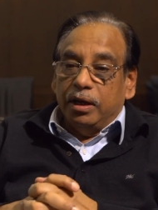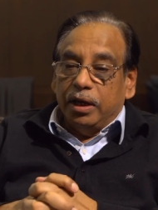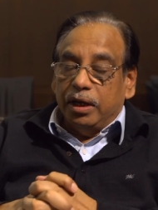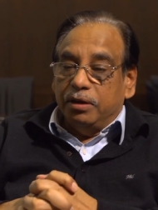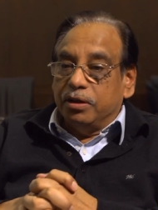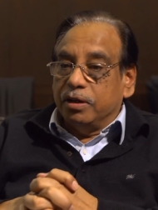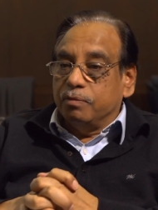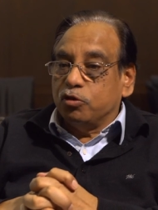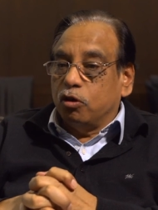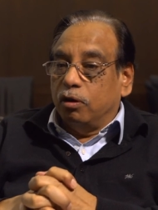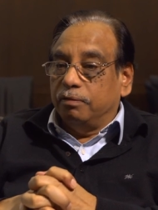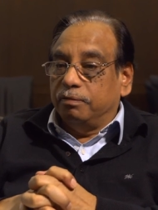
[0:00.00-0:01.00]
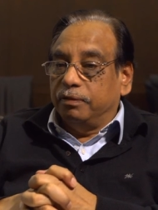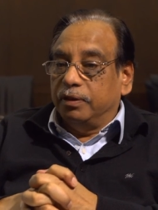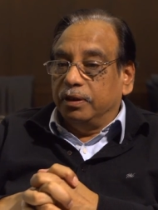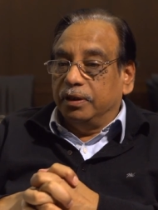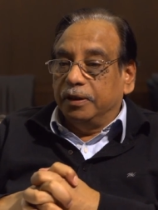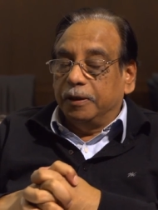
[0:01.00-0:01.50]
in terms of
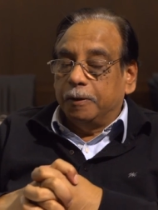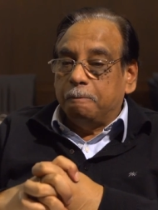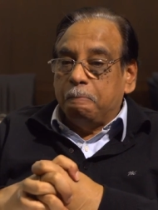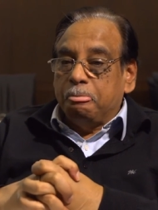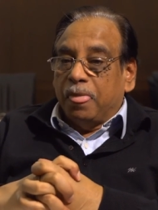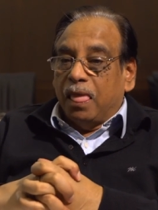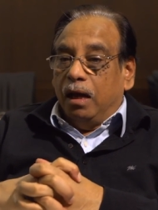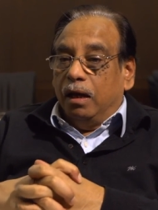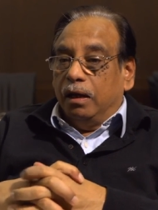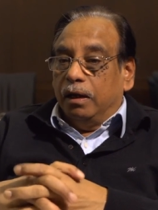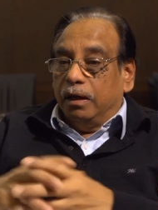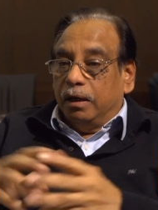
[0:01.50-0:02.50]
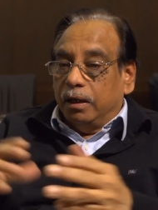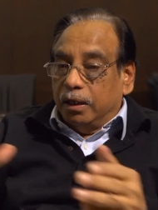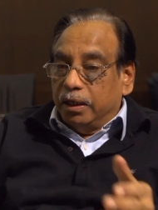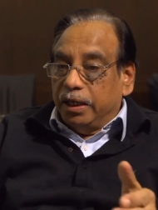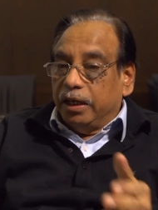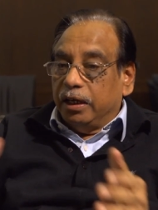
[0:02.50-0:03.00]

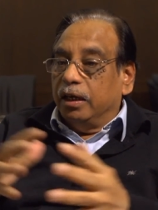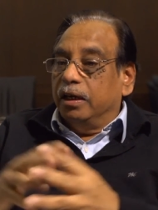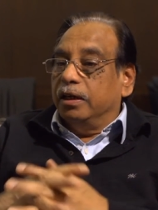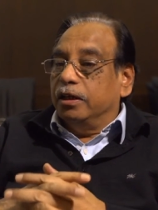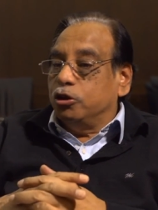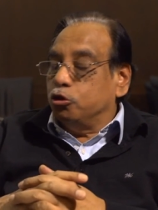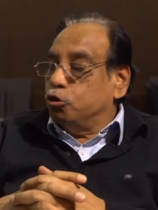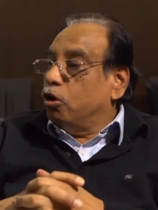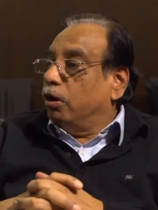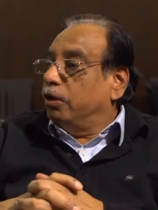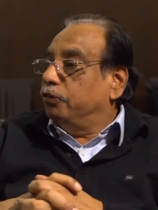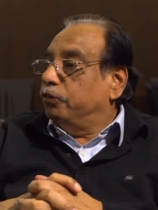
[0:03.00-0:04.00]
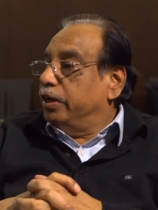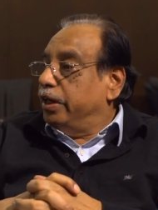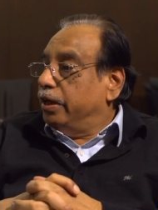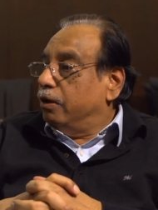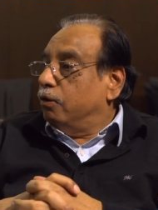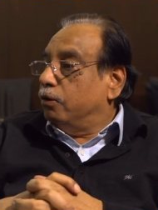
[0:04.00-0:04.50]
earning $2 a
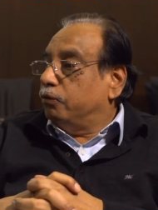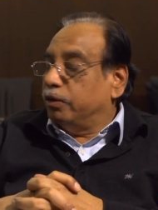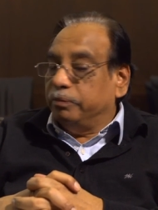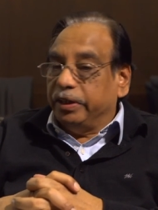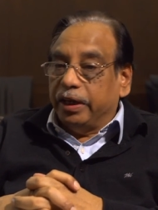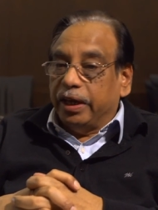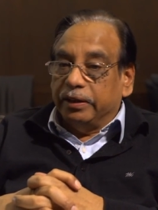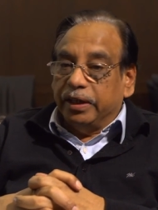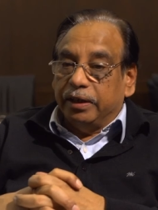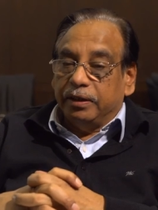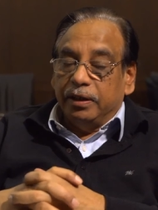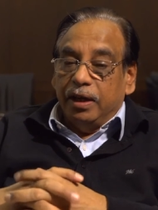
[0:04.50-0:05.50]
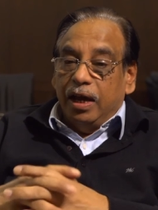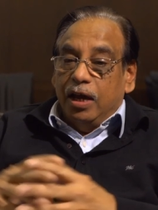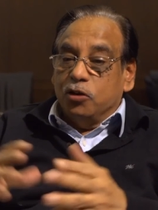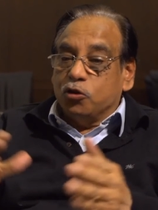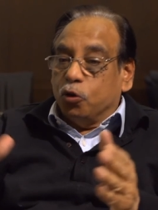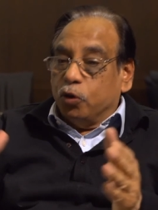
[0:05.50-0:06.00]
day or something like that.
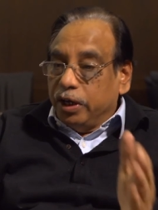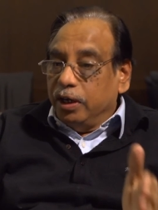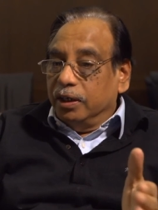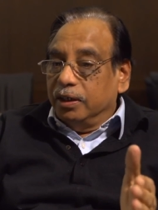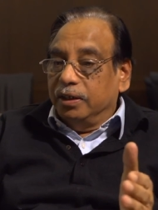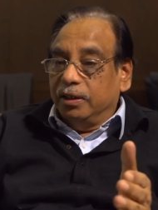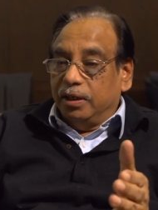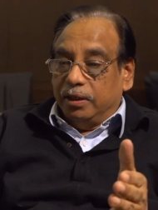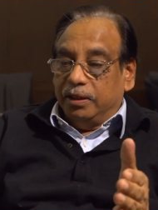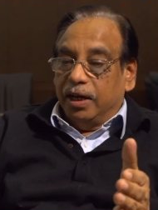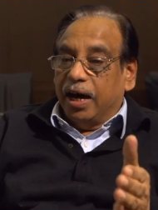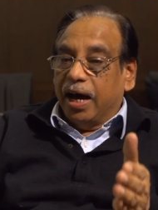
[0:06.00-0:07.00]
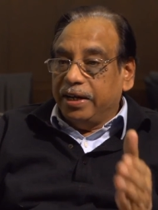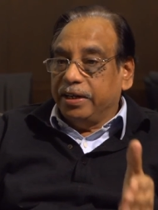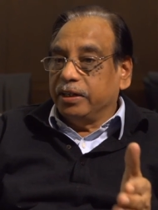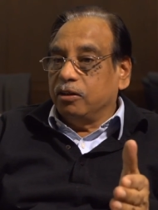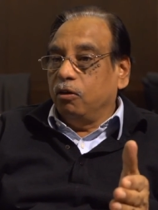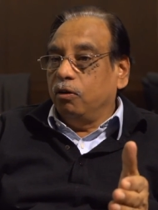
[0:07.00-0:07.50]
So here the high
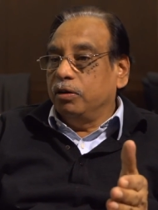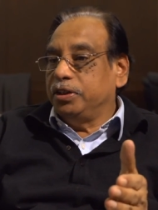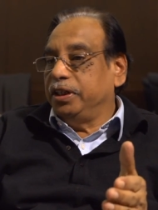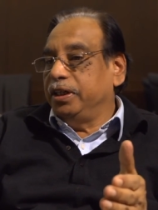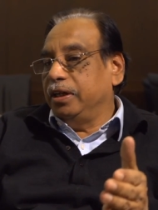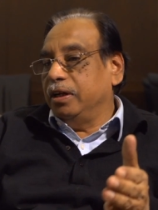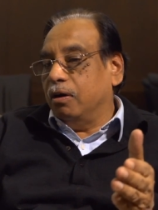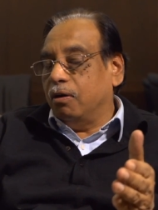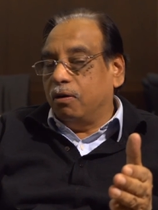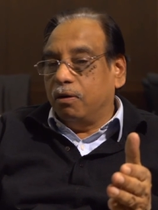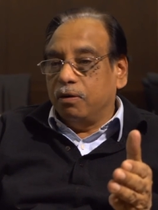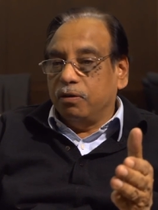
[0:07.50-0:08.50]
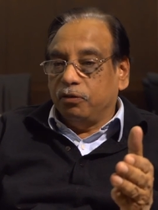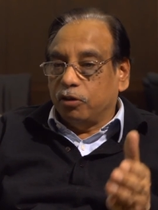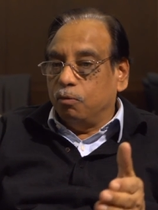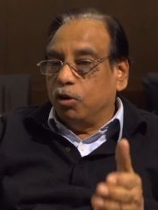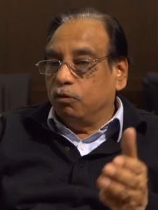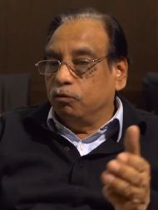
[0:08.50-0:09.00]
technology or
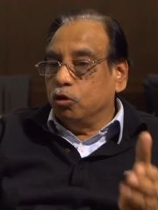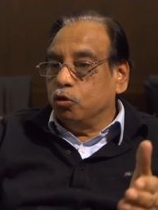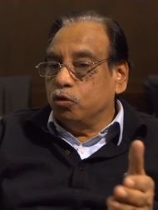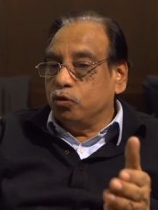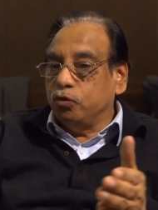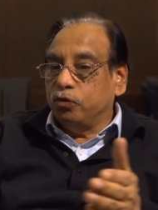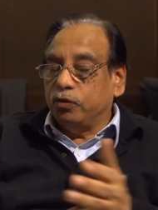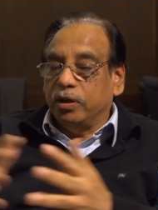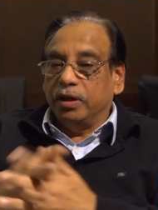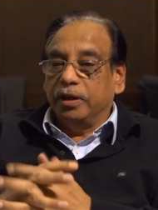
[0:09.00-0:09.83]
some of those